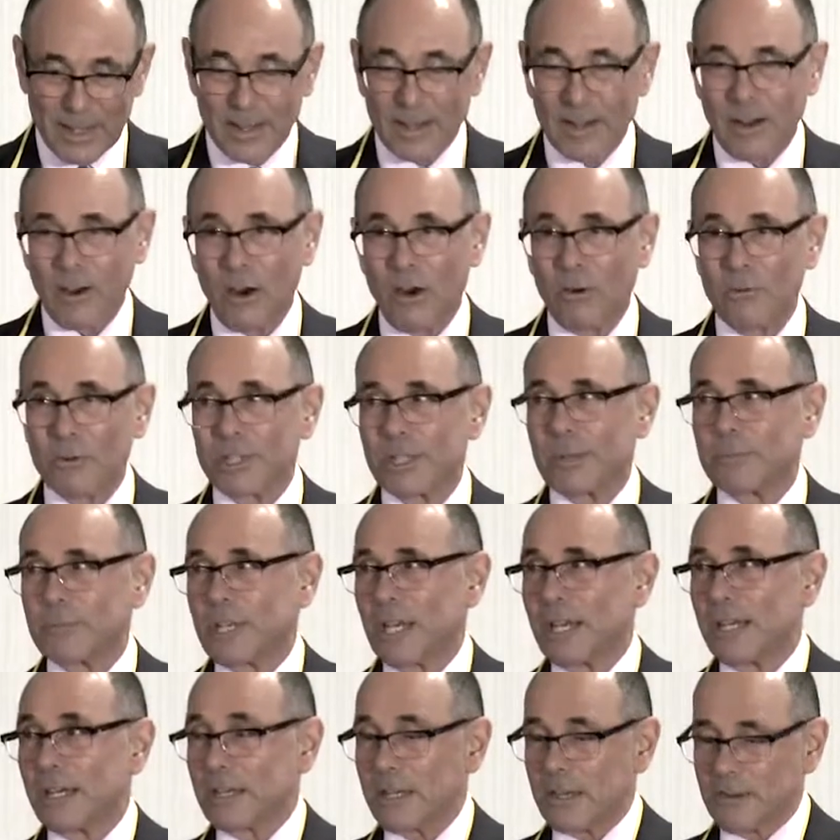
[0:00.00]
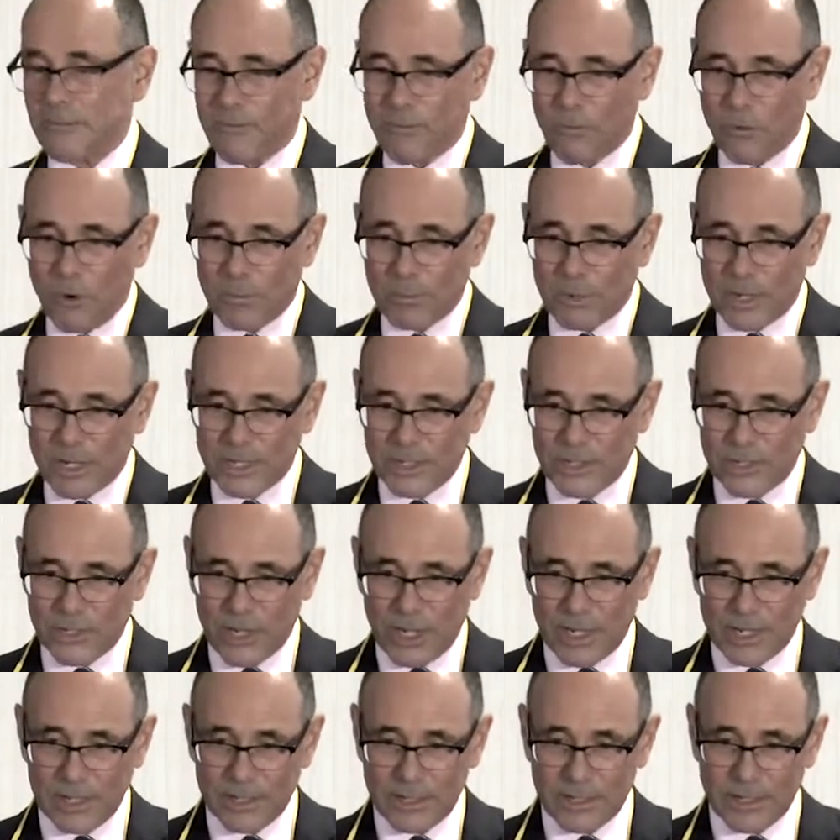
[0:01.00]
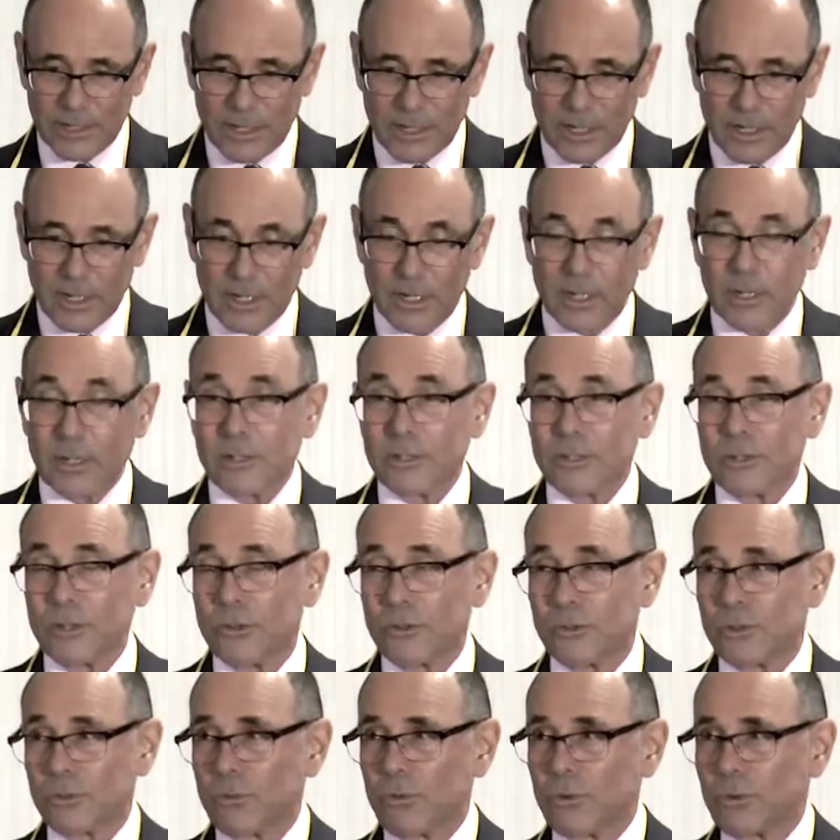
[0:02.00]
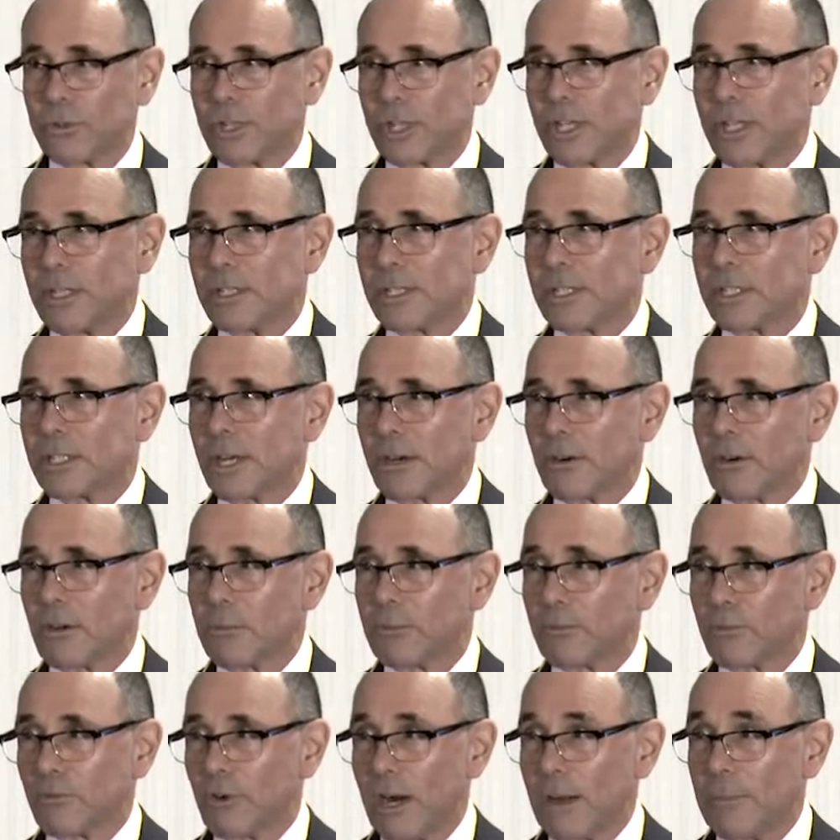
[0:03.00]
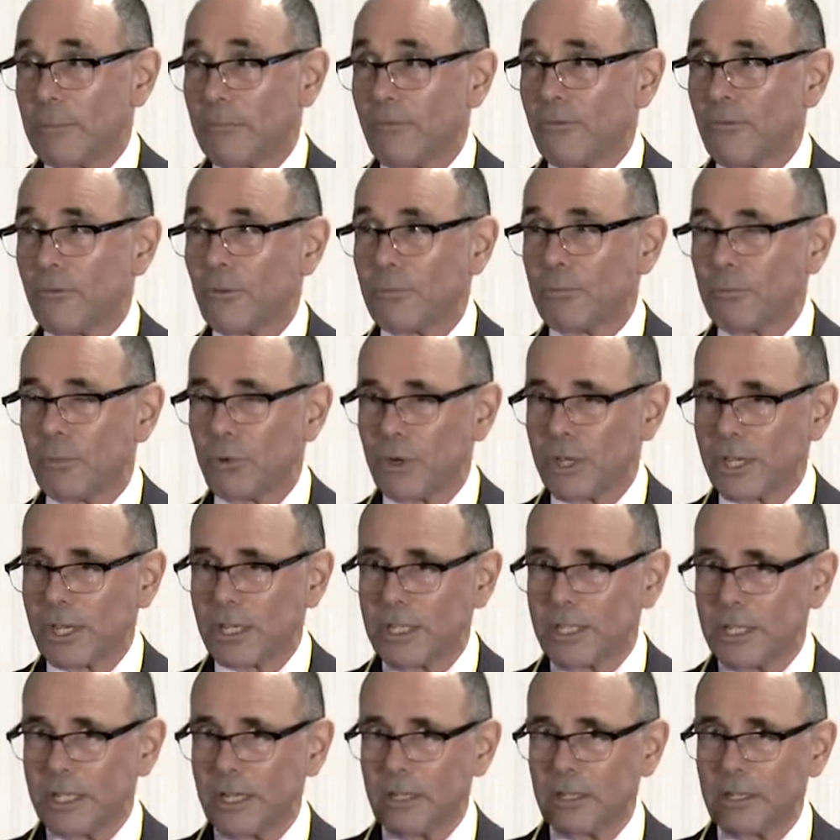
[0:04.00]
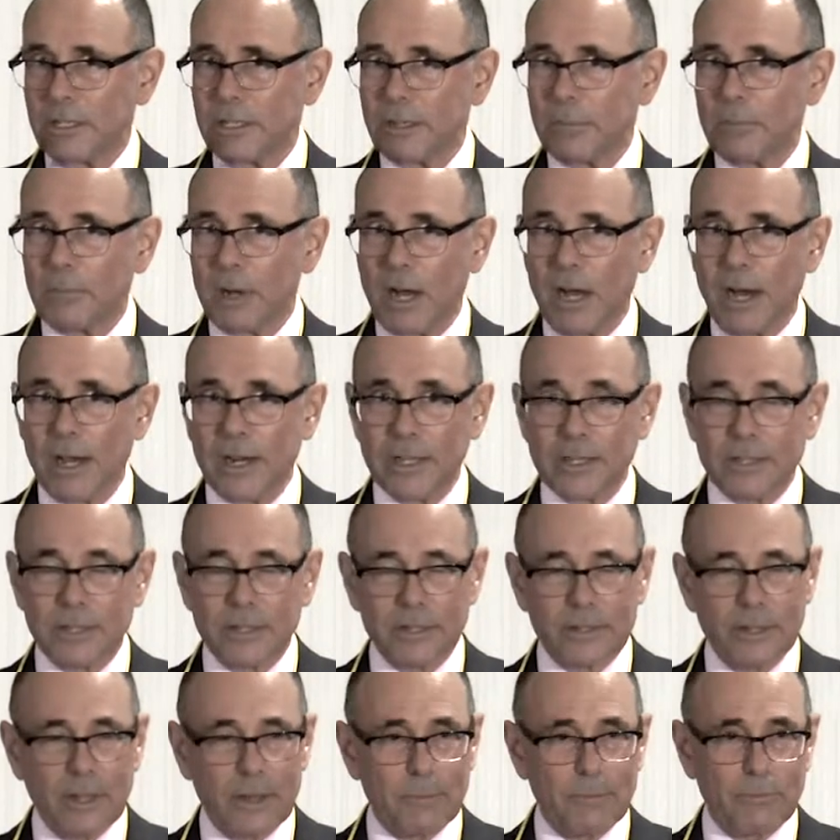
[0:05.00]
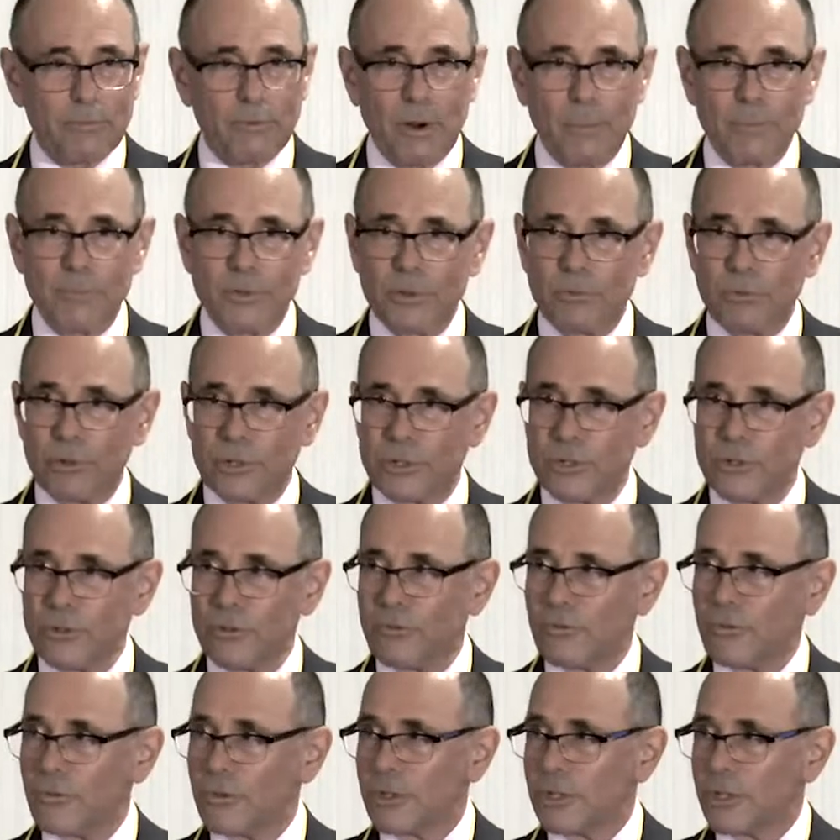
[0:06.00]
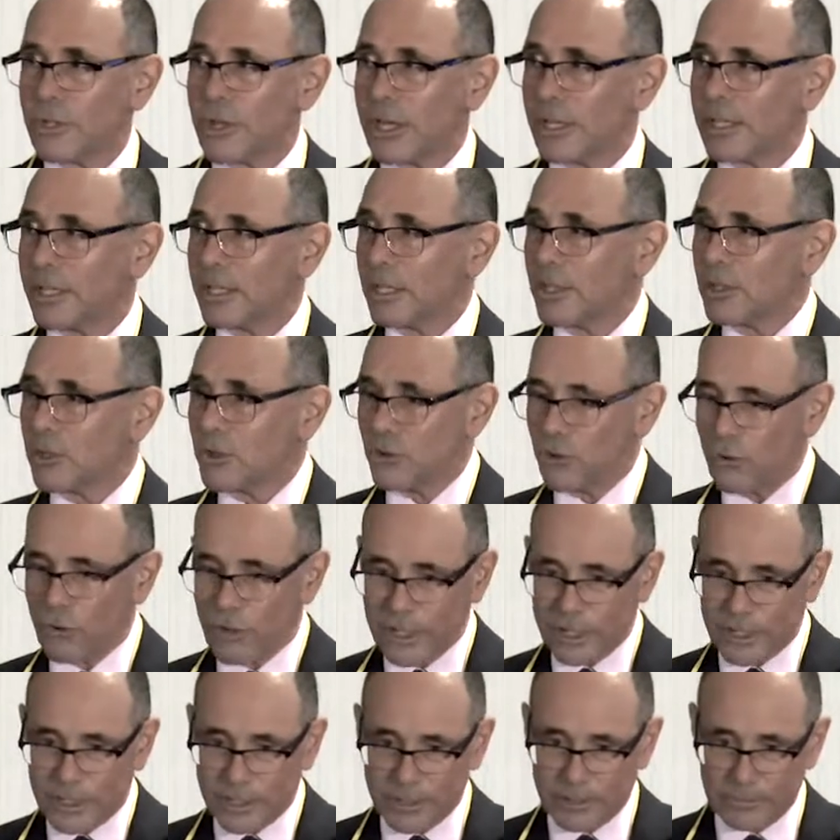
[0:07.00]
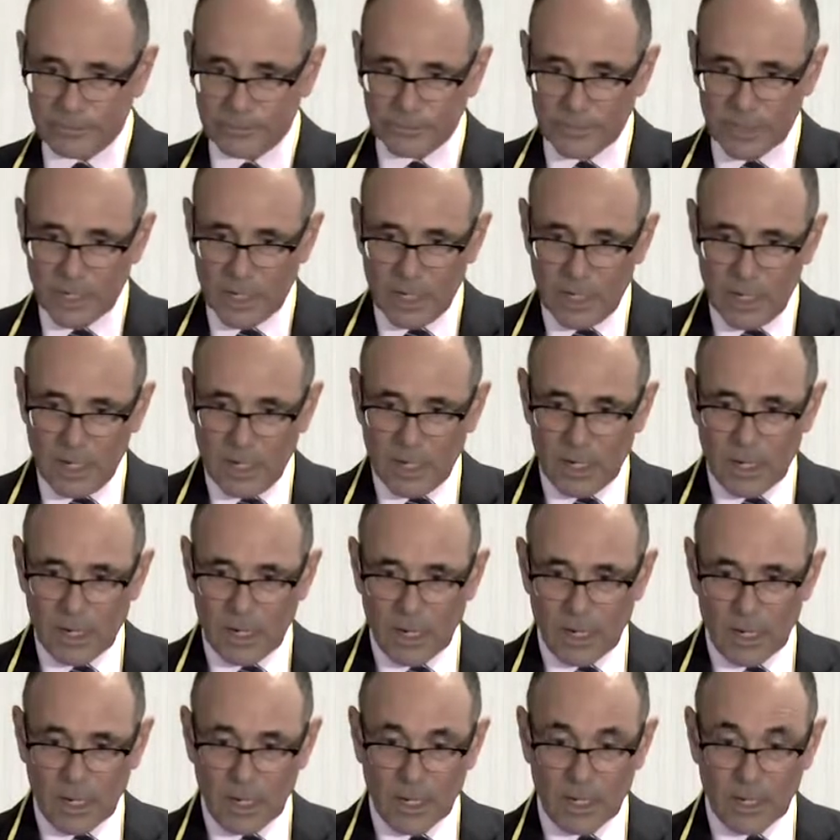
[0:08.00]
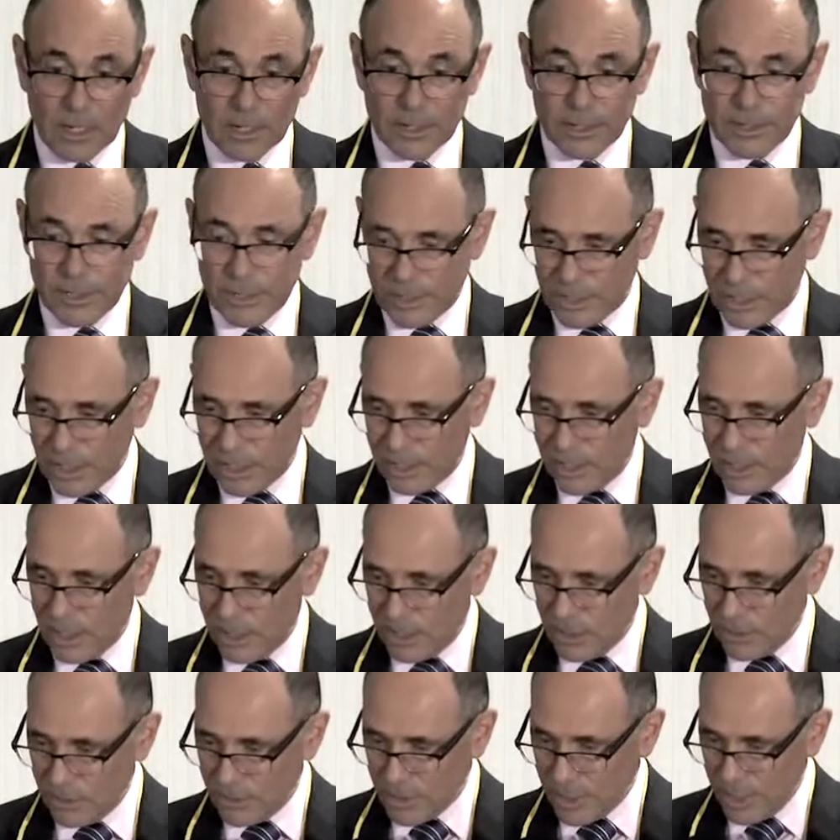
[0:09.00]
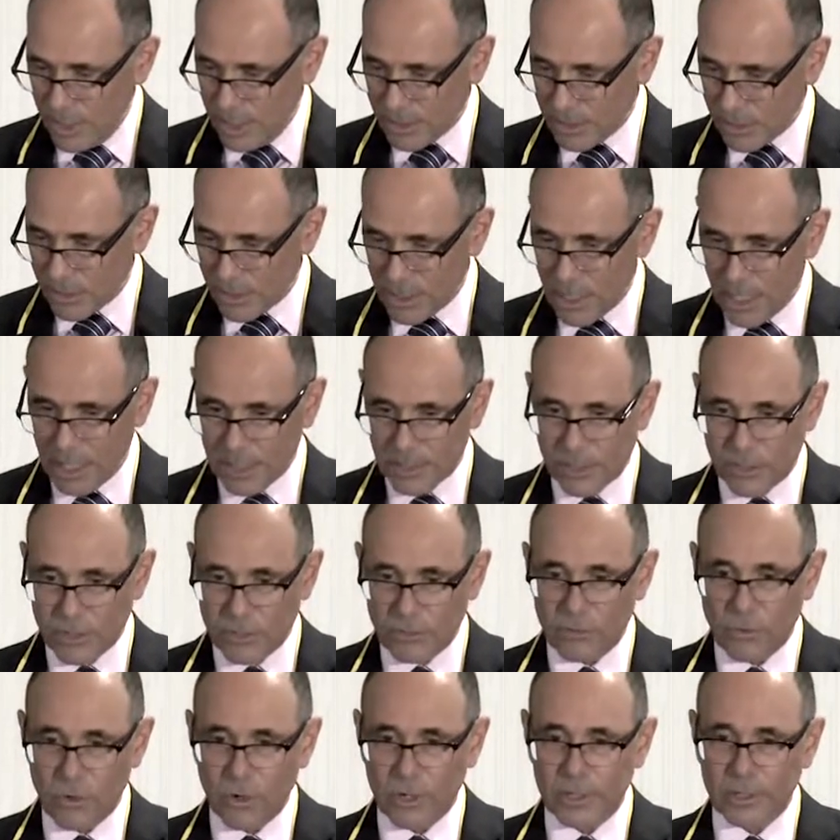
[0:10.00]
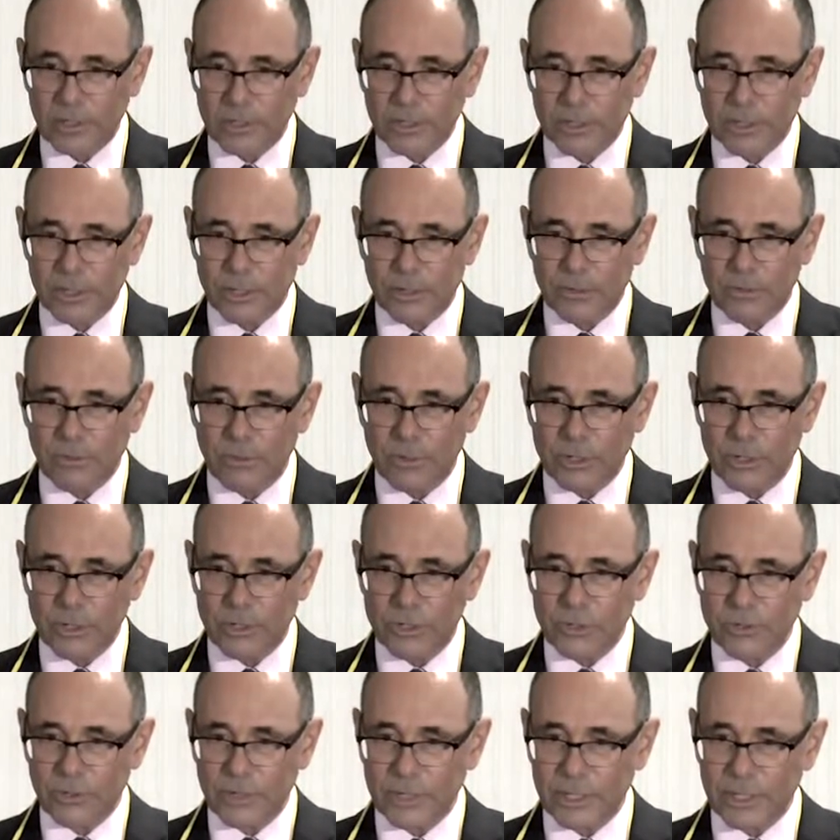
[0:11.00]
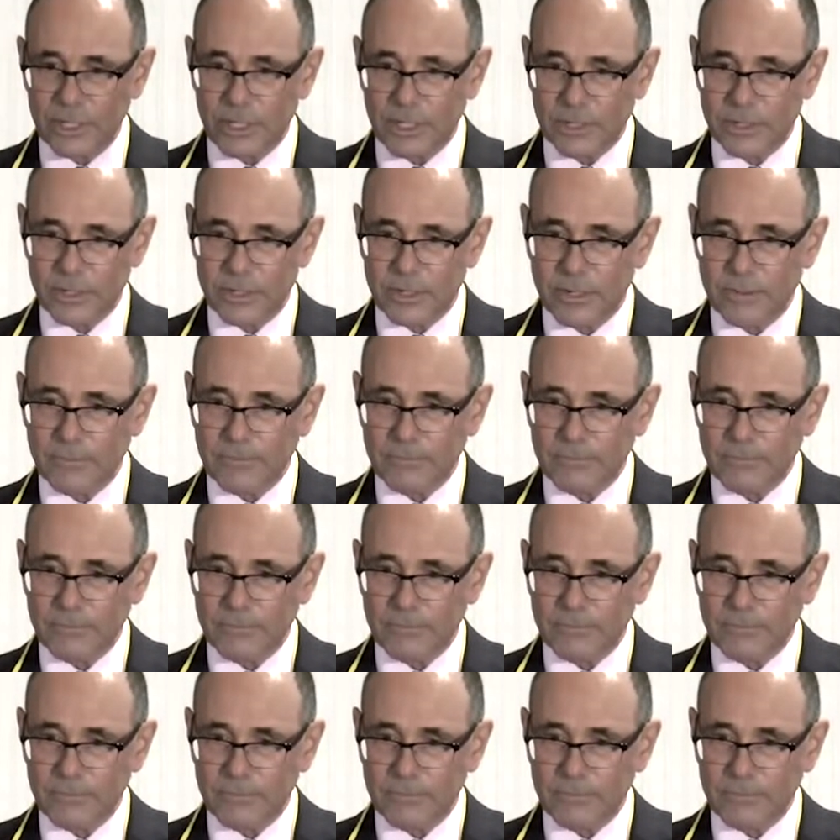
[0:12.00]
Always obtain an informed consent. Use routine sterile prep for putting a needle in the body, the same prep you would do for injecting a joint. Discontinue nonsteroidals when you're doing this.